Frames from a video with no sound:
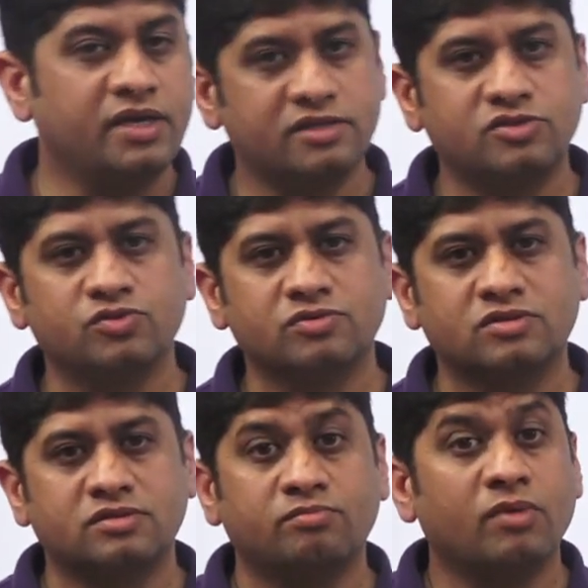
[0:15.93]

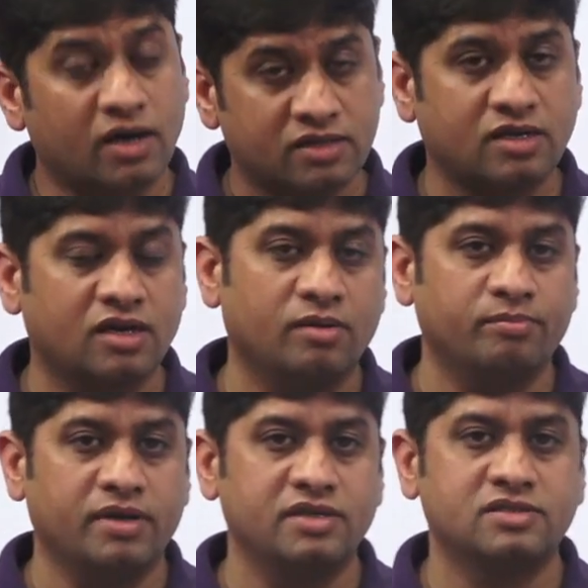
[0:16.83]
PSUs Maharatna
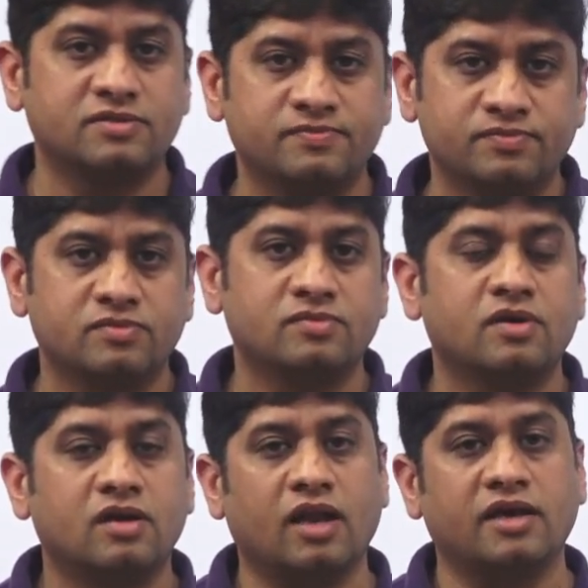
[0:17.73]
companies
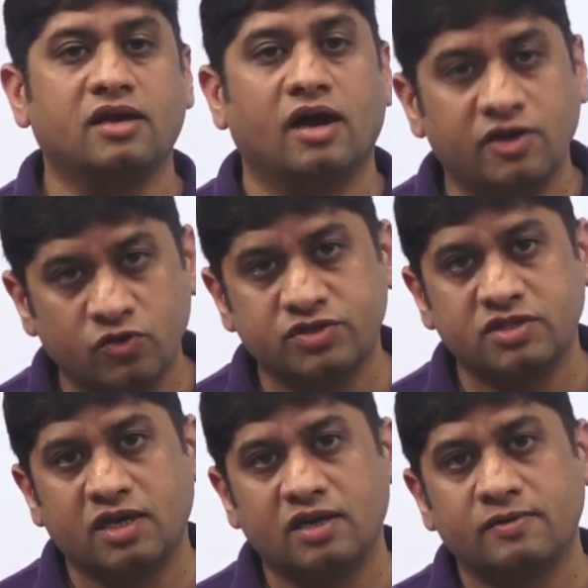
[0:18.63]
like
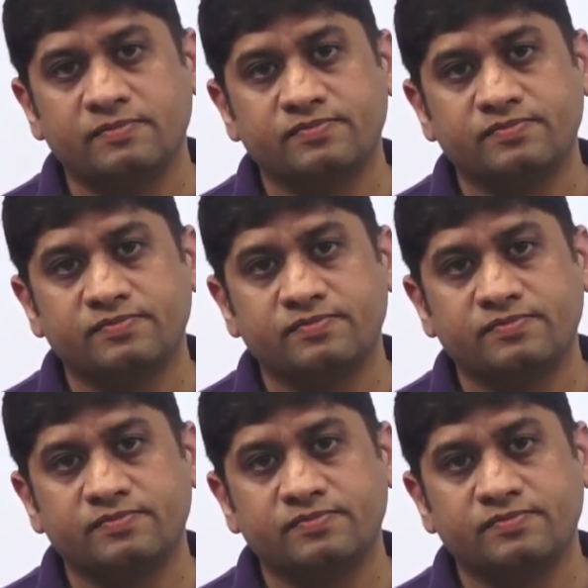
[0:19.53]
IOCL